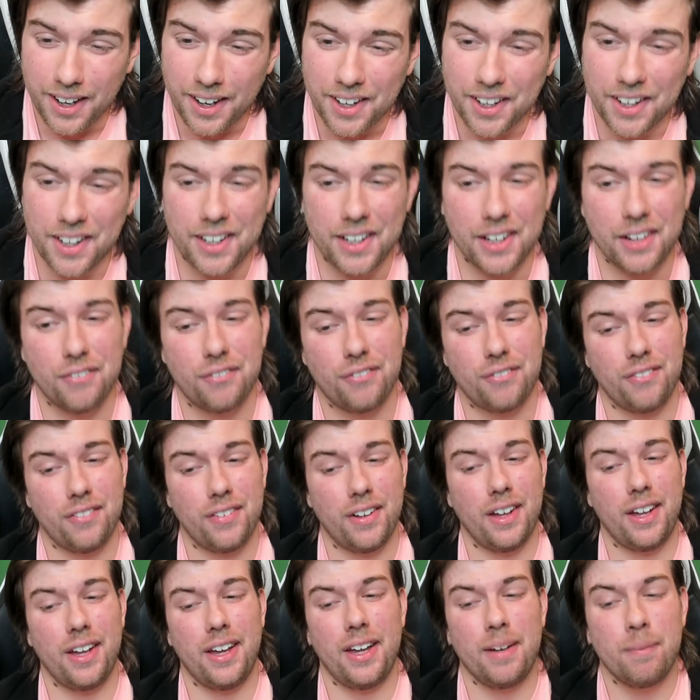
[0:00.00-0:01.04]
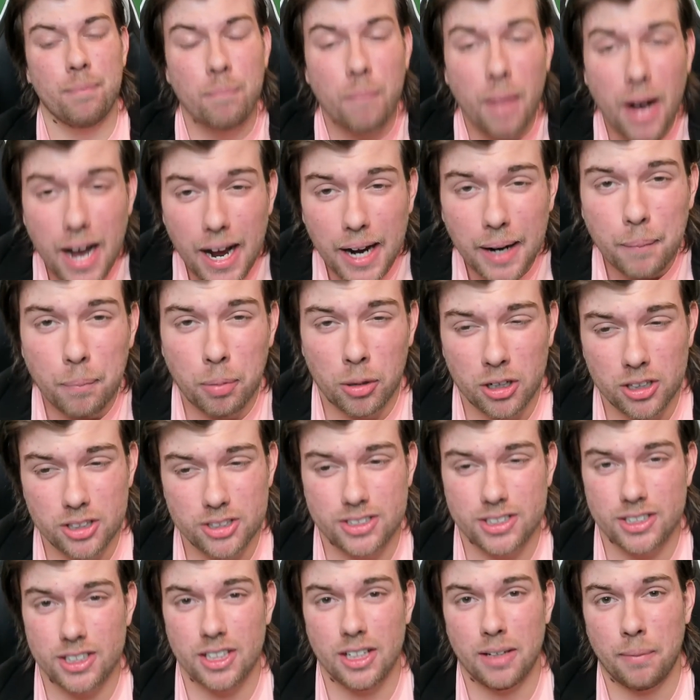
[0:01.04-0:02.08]
if, in my
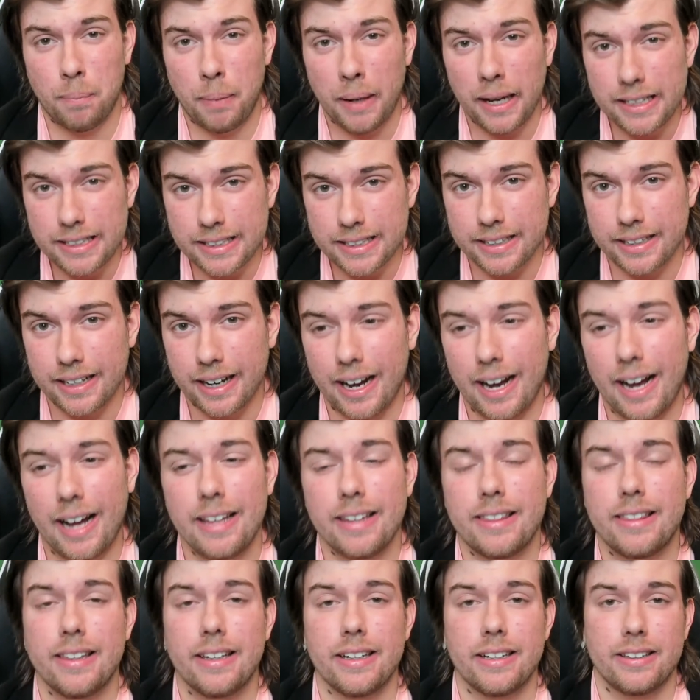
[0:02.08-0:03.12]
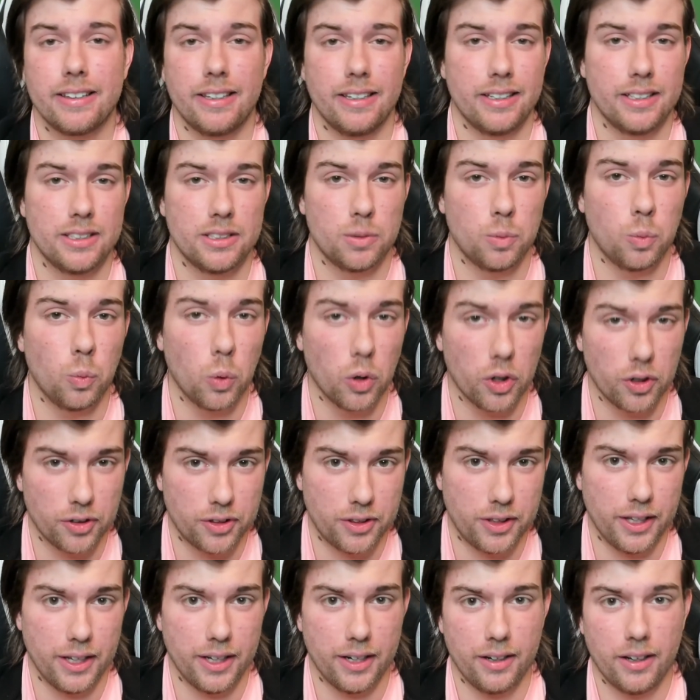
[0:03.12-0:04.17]
personal opinion, I think that it's
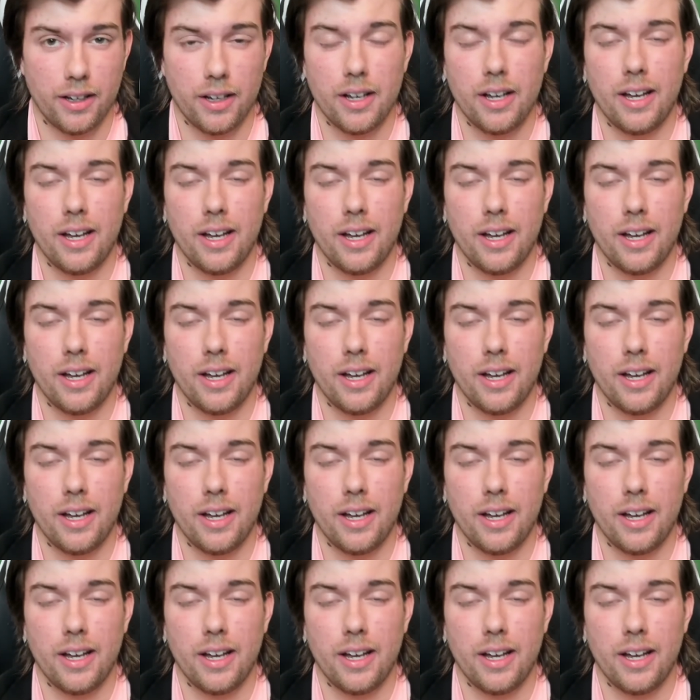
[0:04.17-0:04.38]
worth it.